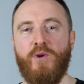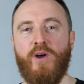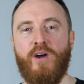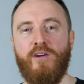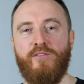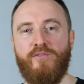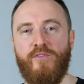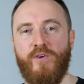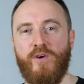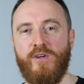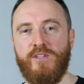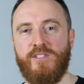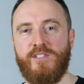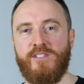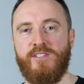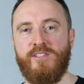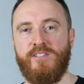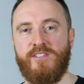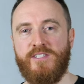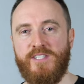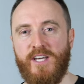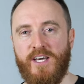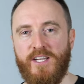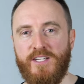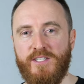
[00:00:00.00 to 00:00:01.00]
when I first
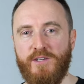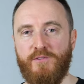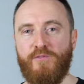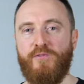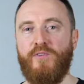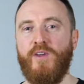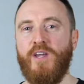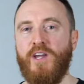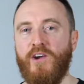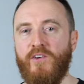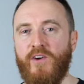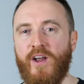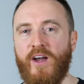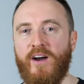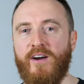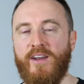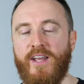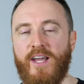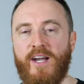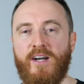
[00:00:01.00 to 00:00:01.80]
started to figure out